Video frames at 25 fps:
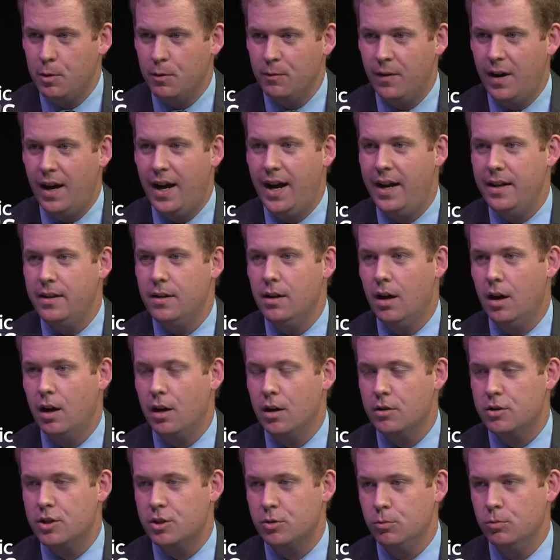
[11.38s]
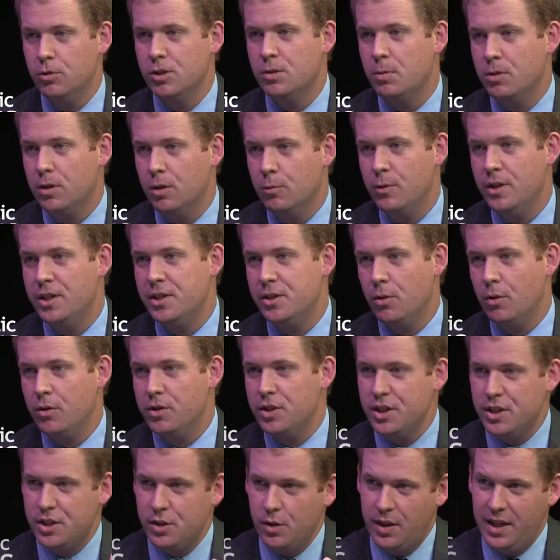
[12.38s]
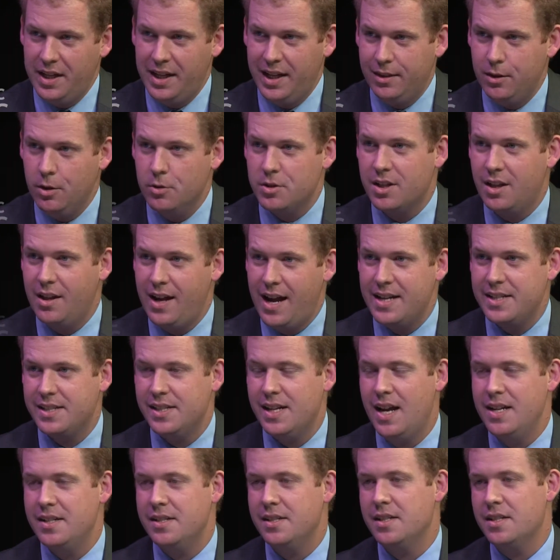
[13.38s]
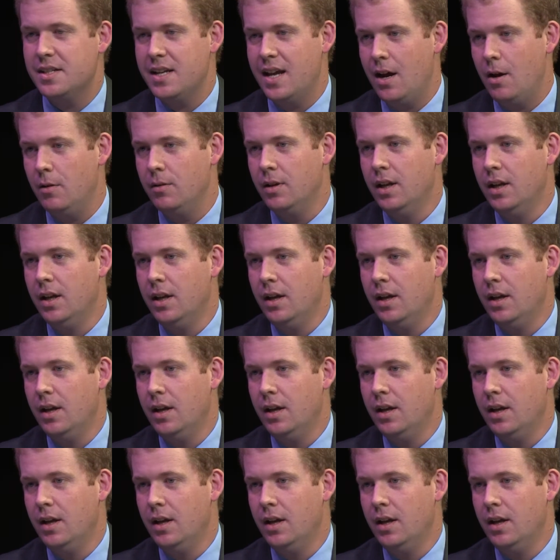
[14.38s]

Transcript: provide our schools with the resources so they can get those class sizes down.